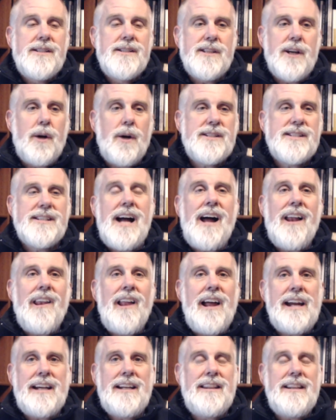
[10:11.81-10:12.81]
So it's not
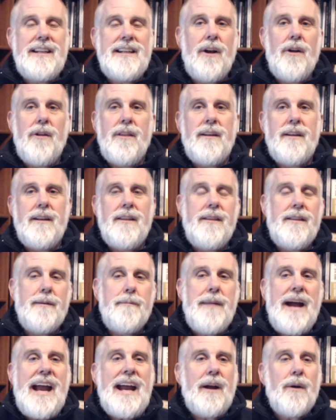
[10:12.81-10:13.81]
like, you know,
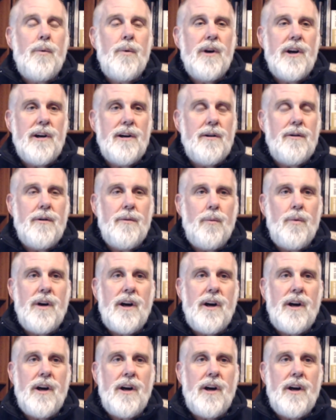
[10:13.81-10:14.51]
the bank where